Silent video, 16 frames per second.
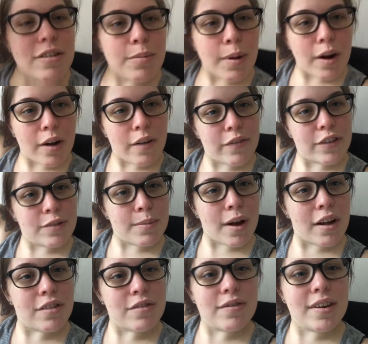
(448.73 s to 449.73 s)
tomorrow for
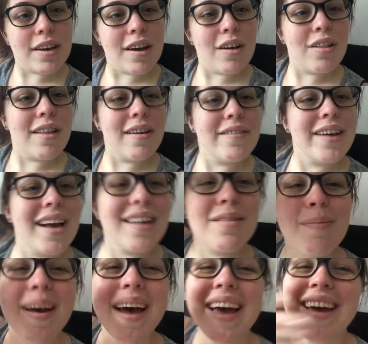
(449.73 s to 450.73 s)
tomorrow's video. Love you guys.
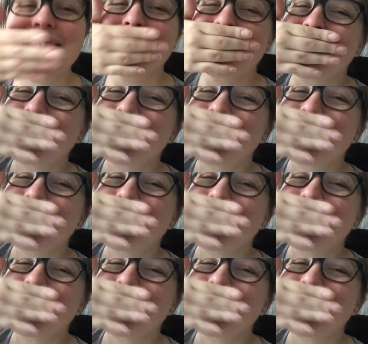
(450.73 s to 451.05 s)
Bye.